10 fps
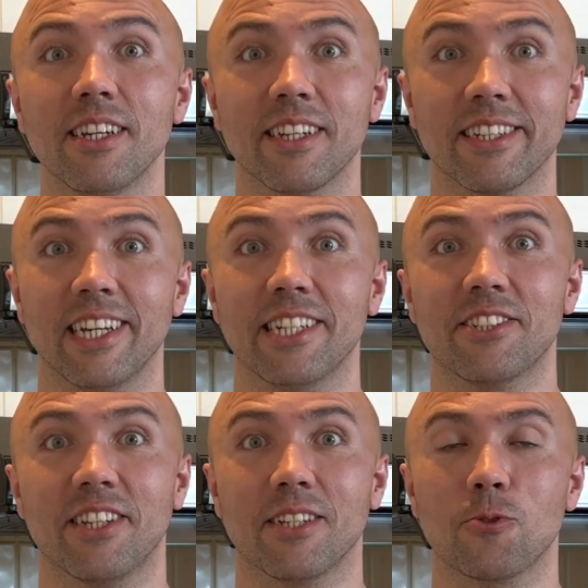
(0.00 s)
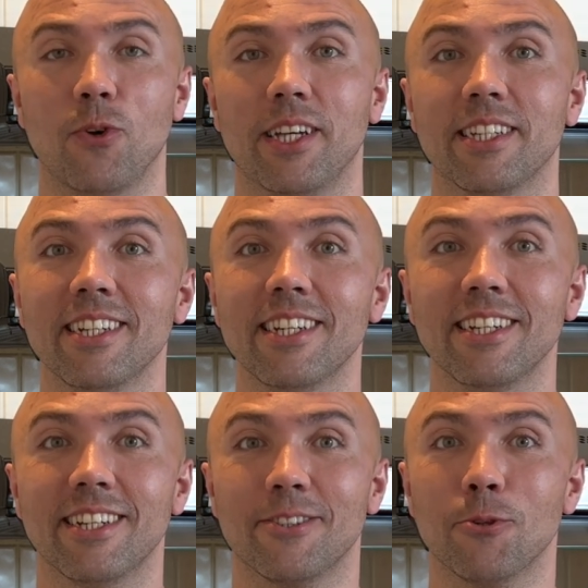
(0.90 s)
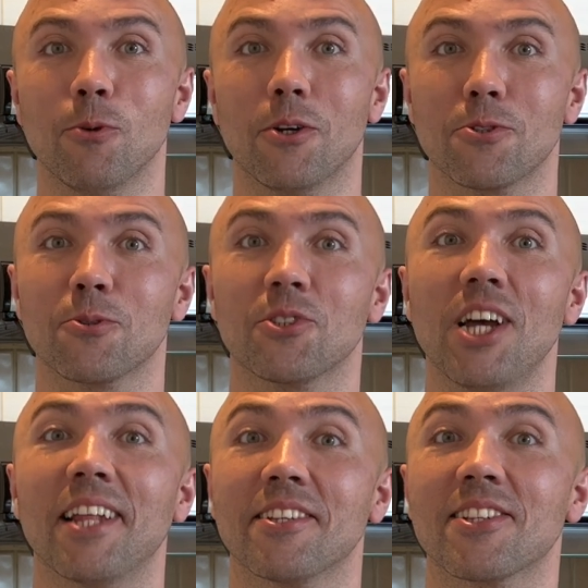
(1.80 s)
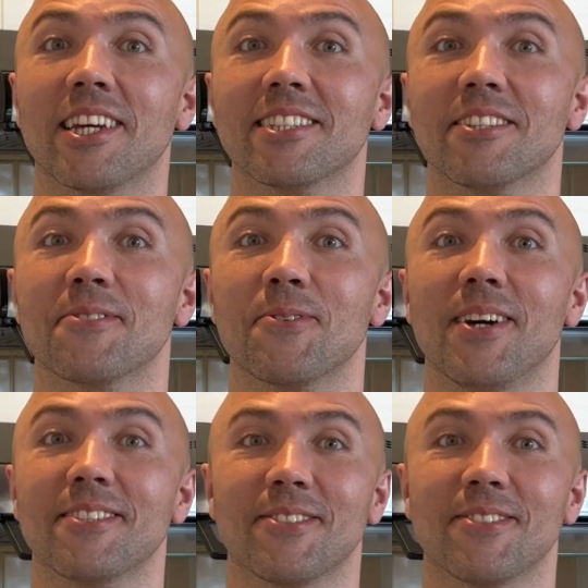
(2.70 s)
gauge. That's why you watch two channels like this one,